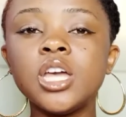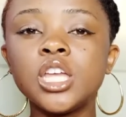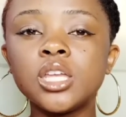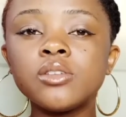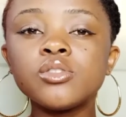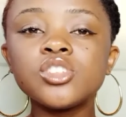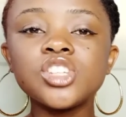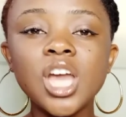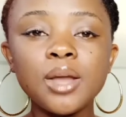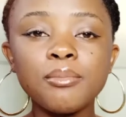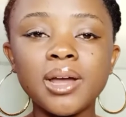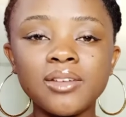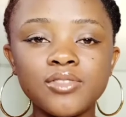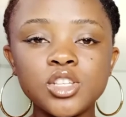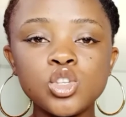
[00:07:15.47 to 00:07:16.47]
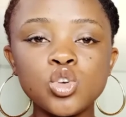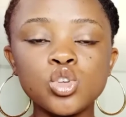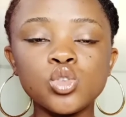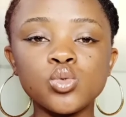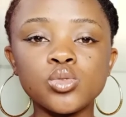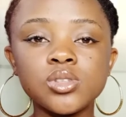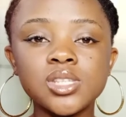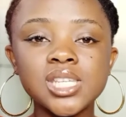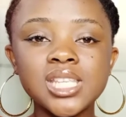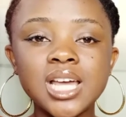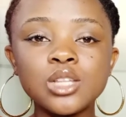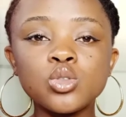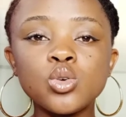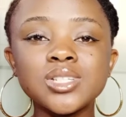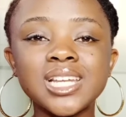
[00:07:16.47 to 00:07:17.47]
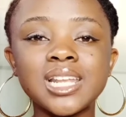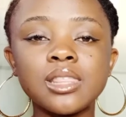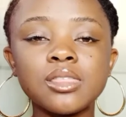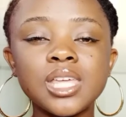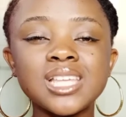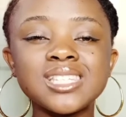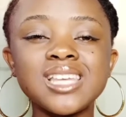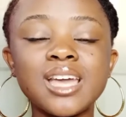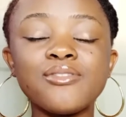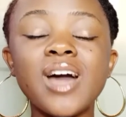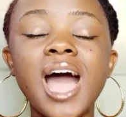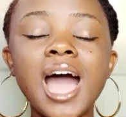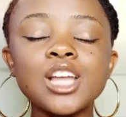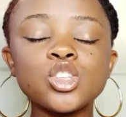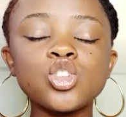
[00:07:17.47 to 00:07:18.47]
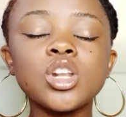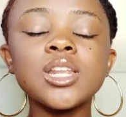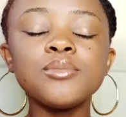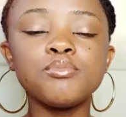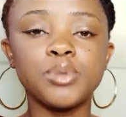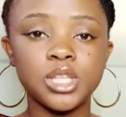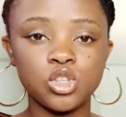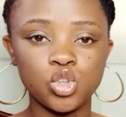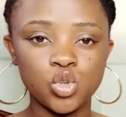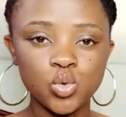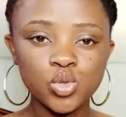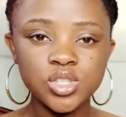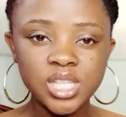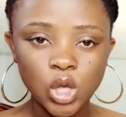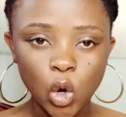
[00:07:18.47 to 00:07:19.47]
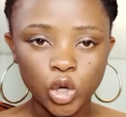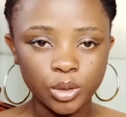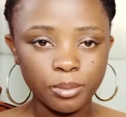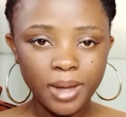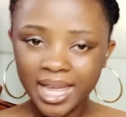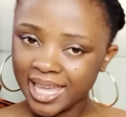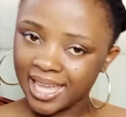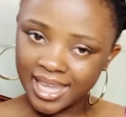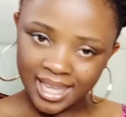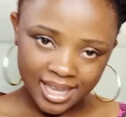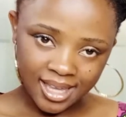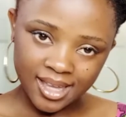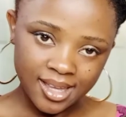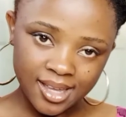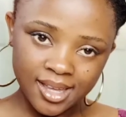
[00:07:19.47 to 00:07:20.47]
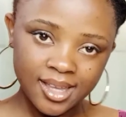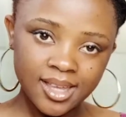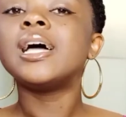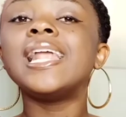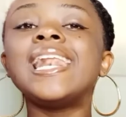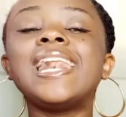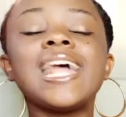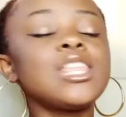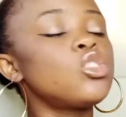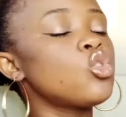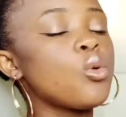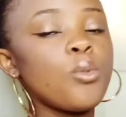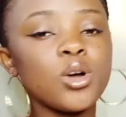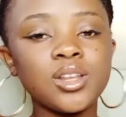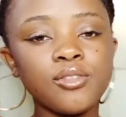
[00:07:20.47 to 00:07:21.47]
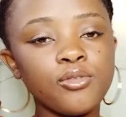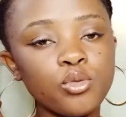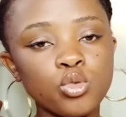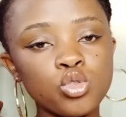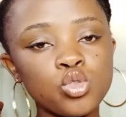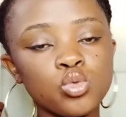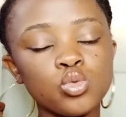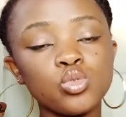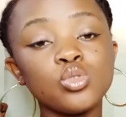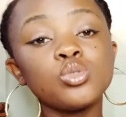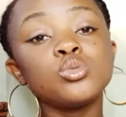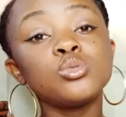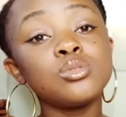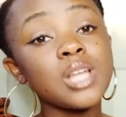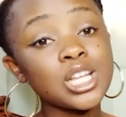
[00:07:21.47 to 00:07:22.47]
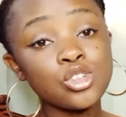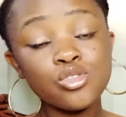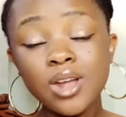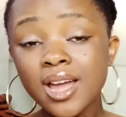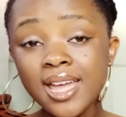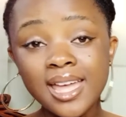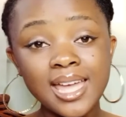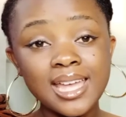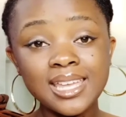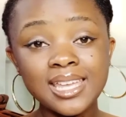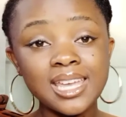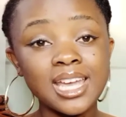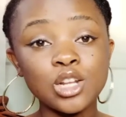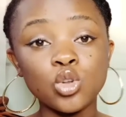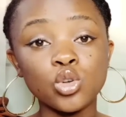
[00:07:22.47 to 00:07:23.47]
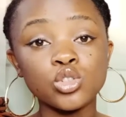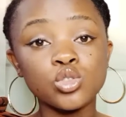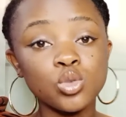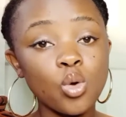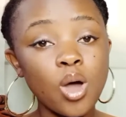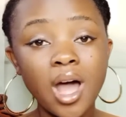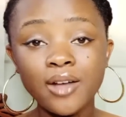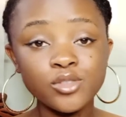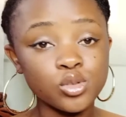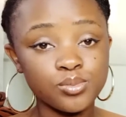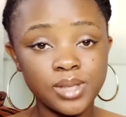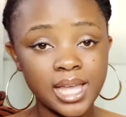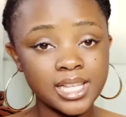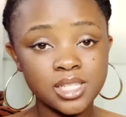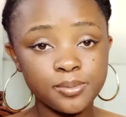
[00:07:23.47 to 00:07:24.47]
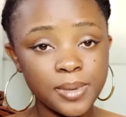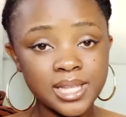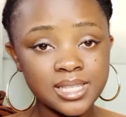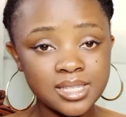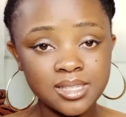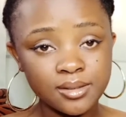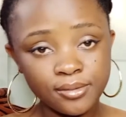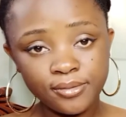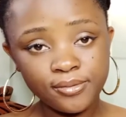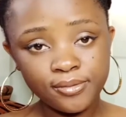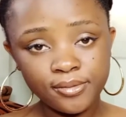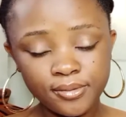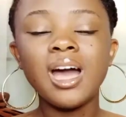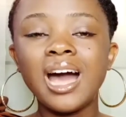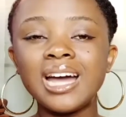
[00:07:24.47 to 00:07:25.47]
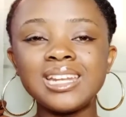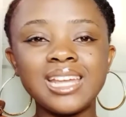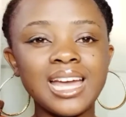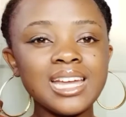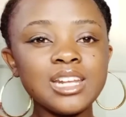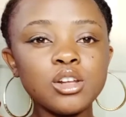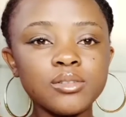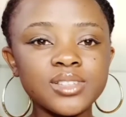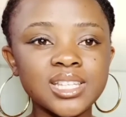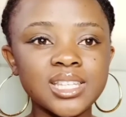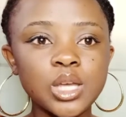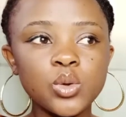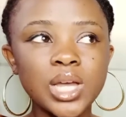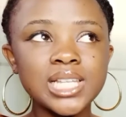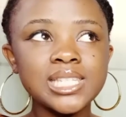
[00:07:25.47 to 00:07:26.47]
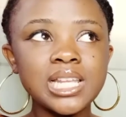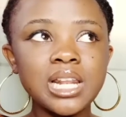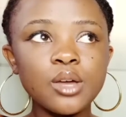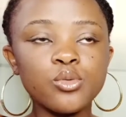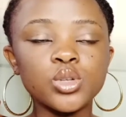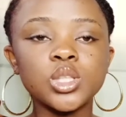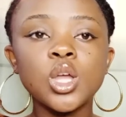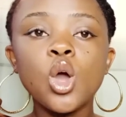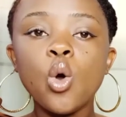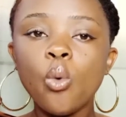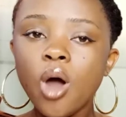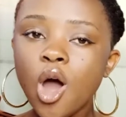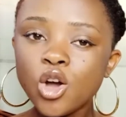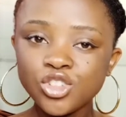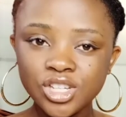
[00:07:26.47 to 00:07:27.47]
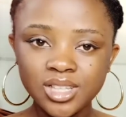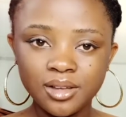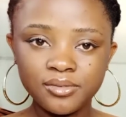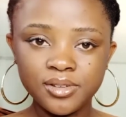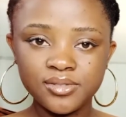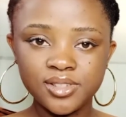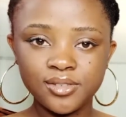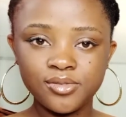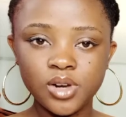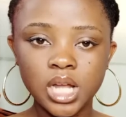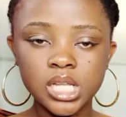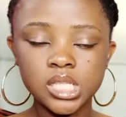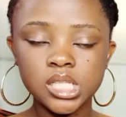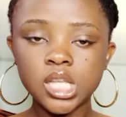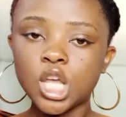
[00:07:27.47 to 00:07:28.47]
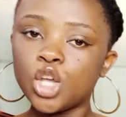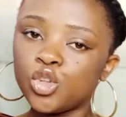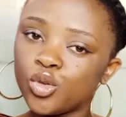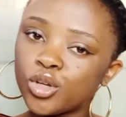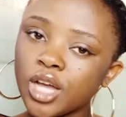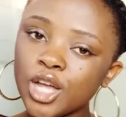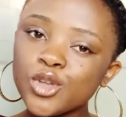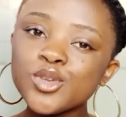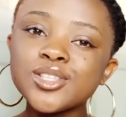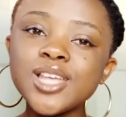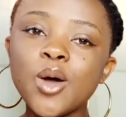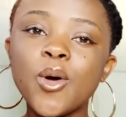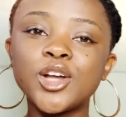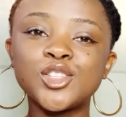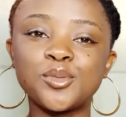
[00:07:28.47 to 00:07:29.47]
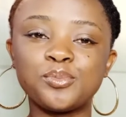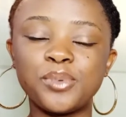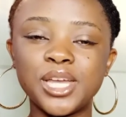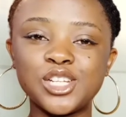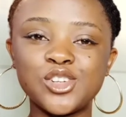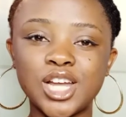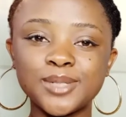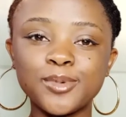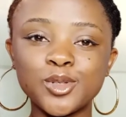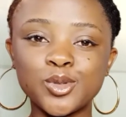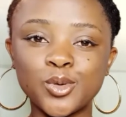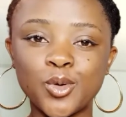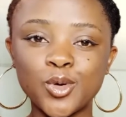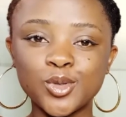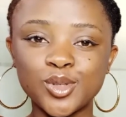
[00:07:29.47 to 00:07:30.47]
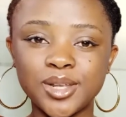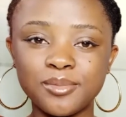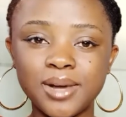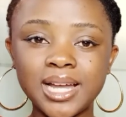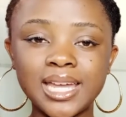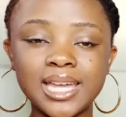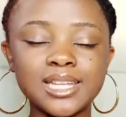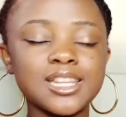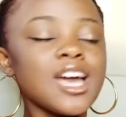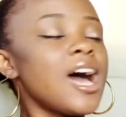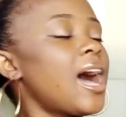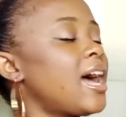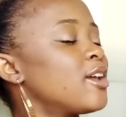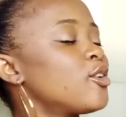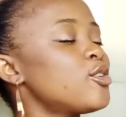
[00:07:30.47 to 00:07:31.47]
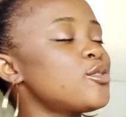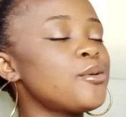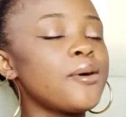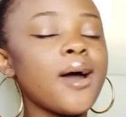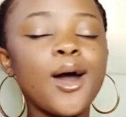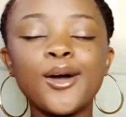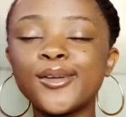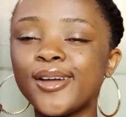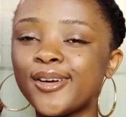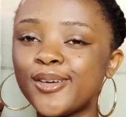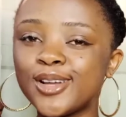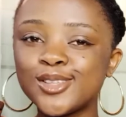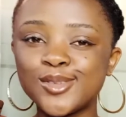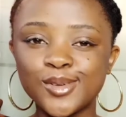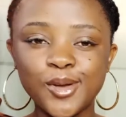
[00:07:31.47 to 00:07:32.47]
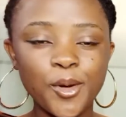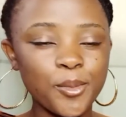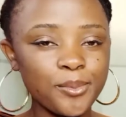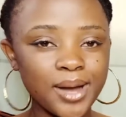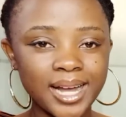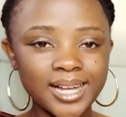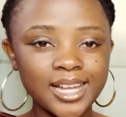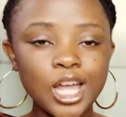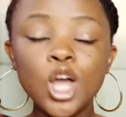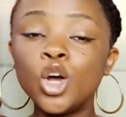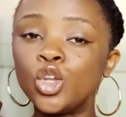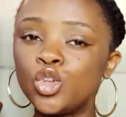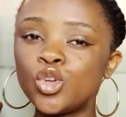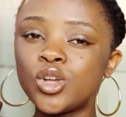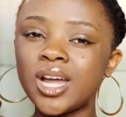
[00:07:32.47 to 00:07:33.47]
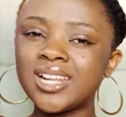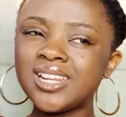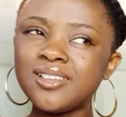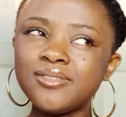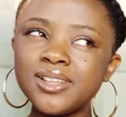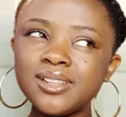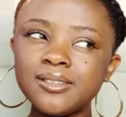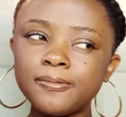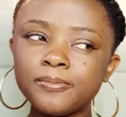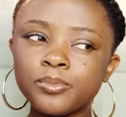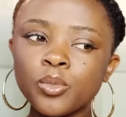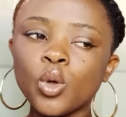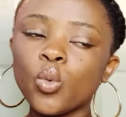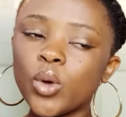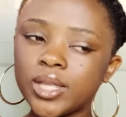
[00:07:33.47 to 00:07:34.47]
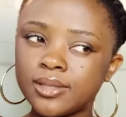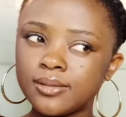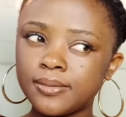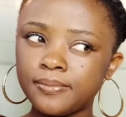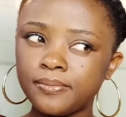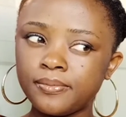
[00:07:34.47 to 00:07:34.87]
If you check my videos, you'll see that those are the things I've actually been using on my hair. Let nobody fool you. Natural hair care does not have to be expensive. At the end of the day, we are still left with 150 francs. You can use that one to pay transport to go to the market. I don't know how you are going to come back. You can even wait.